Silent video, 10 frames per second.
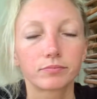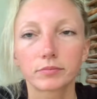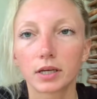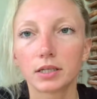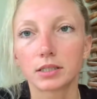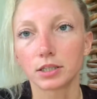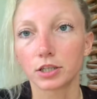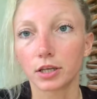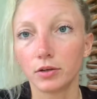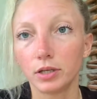a
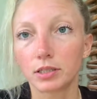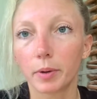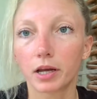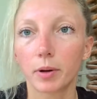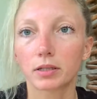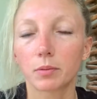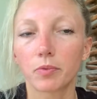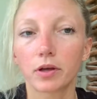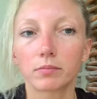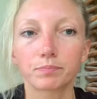decision that you need to make about
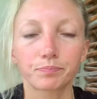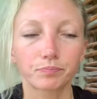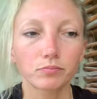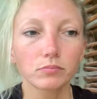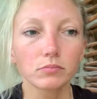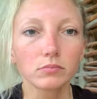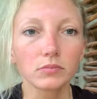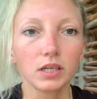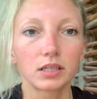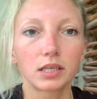something.
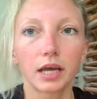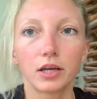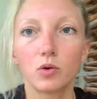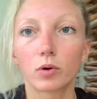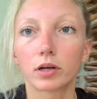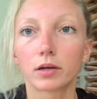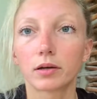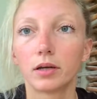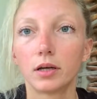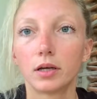Say you
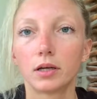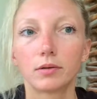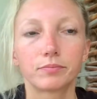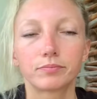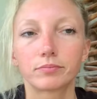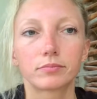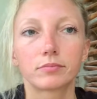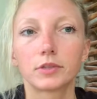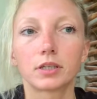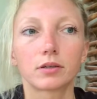want
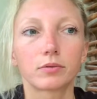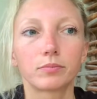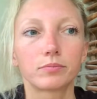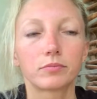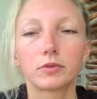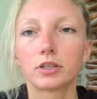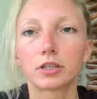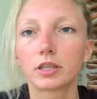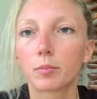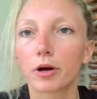to, you know, you're
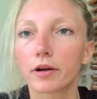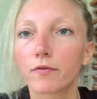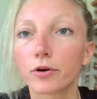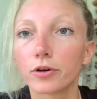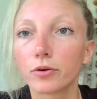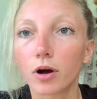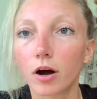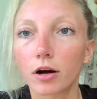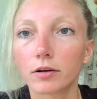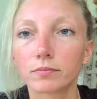in the market for a new
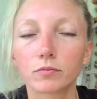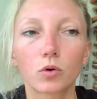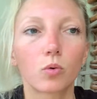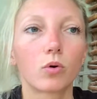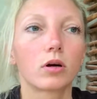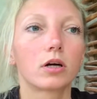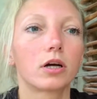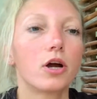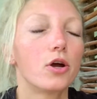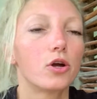car,
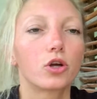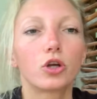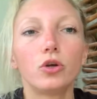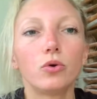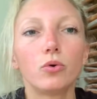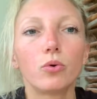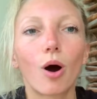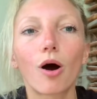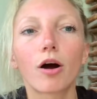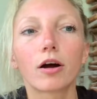or you
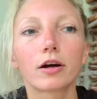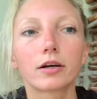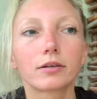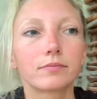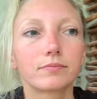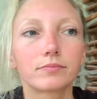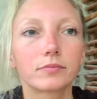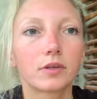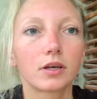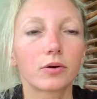are,
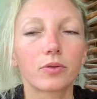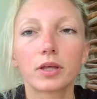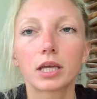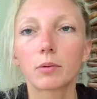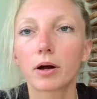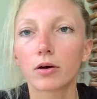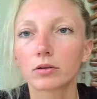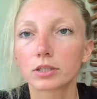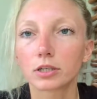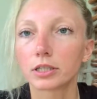you know, thinking
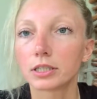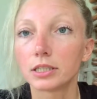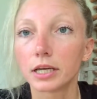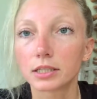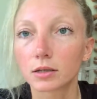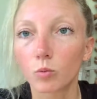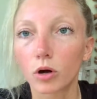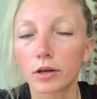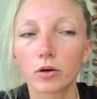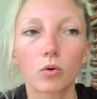about starting to date
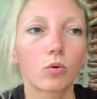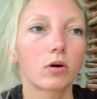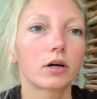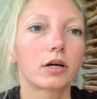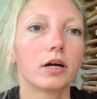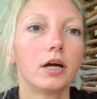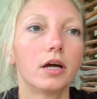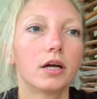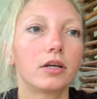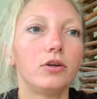someone, or
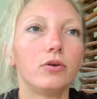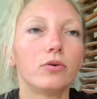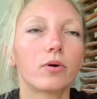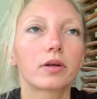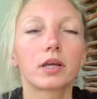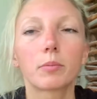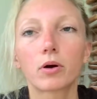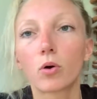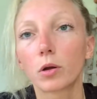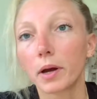you are thinking
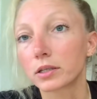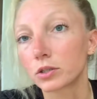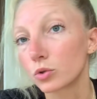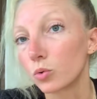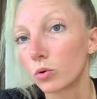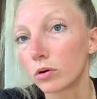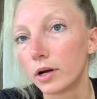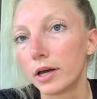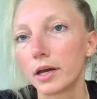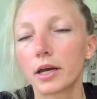about going back to school,
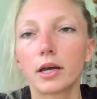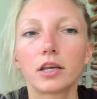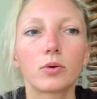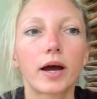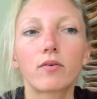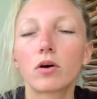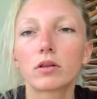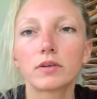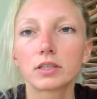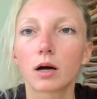and you have all
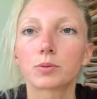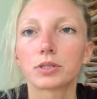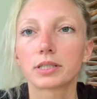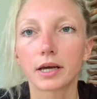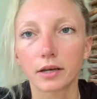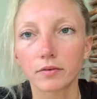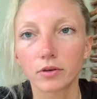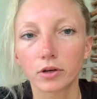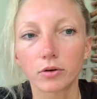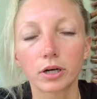of these options ahead of
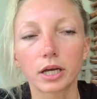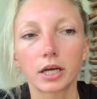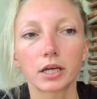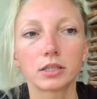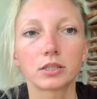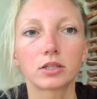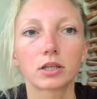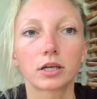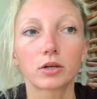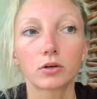you, and you're
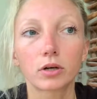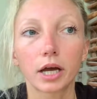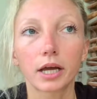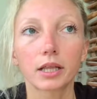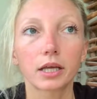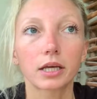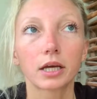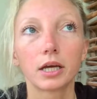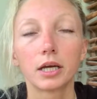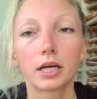like, oh, okay, like
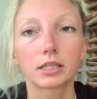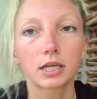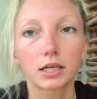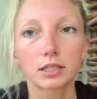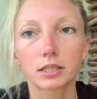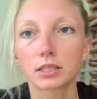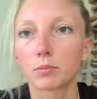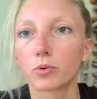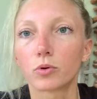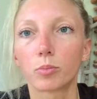it's not just a
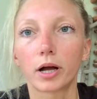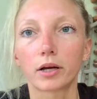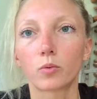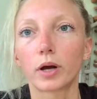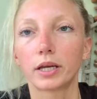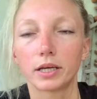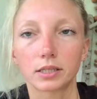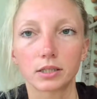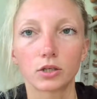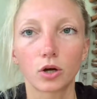simple black and white
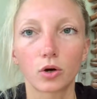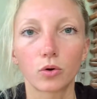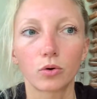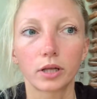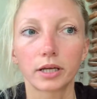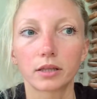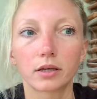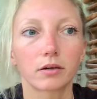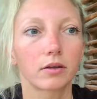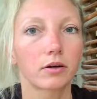yes and no. Like
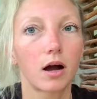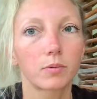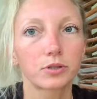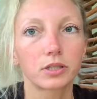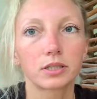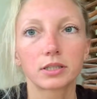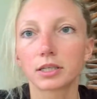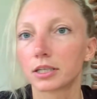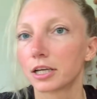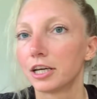there are other options,
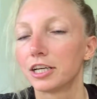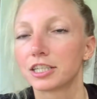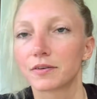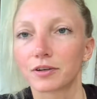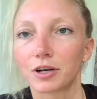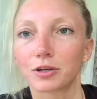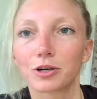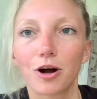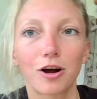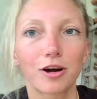like different color
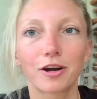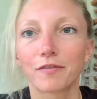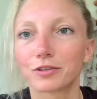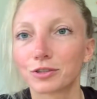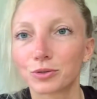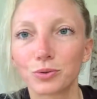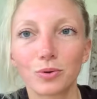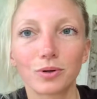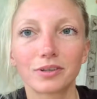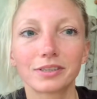car, different
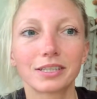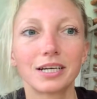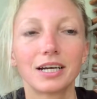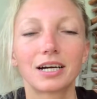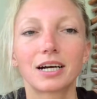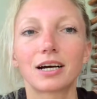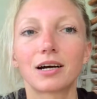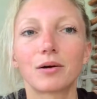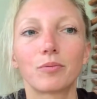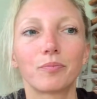schools.
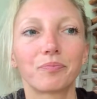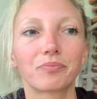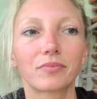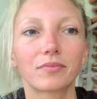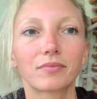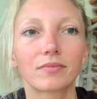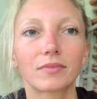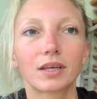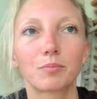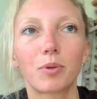Um,
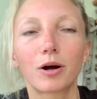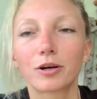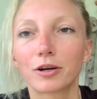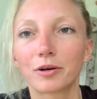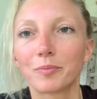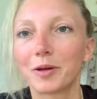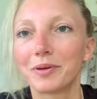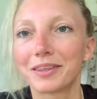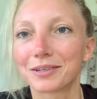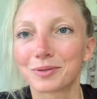partner, maybe
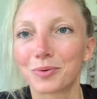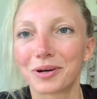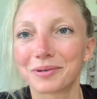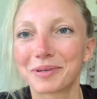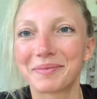there's one, or maybe